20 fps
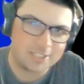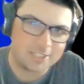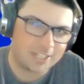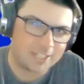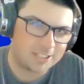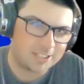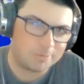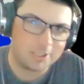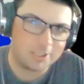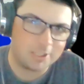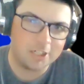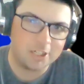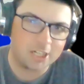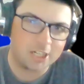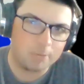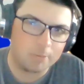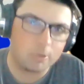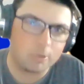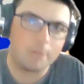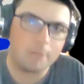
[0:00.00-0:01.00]
Is that something you're
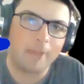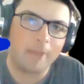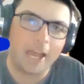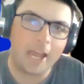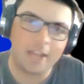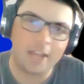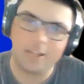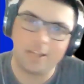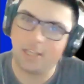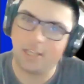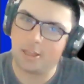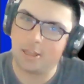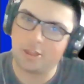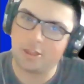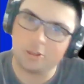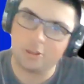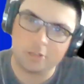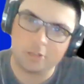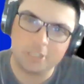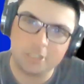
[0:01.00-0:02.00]
going to bring back, like the
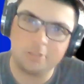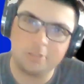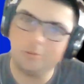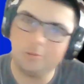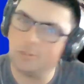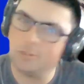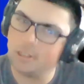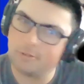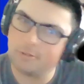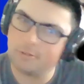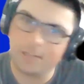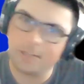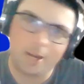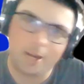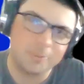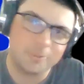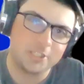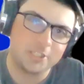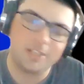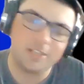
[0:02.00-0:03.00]
32, 33
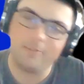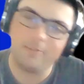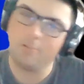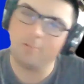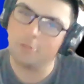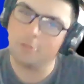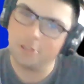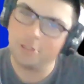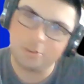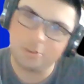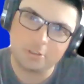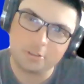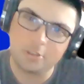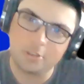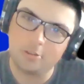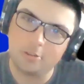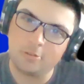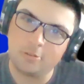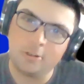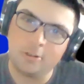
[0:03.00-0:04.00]
option stuff that we're used
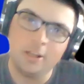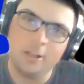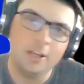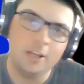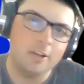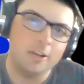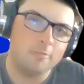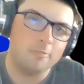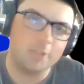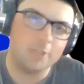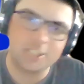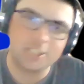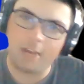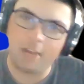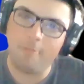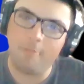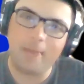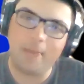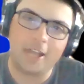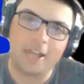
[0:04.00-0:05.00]
to? What's
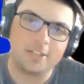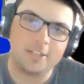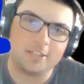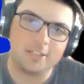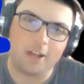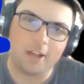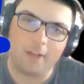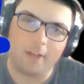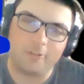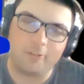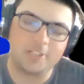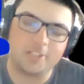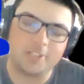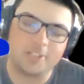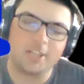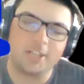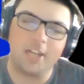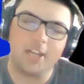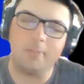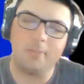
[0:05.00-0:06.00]
coming back to the offensive
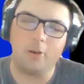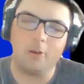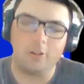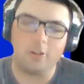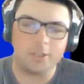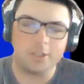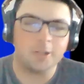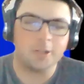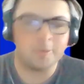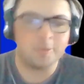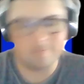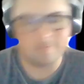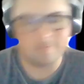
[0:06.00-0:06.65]
side of the ball here?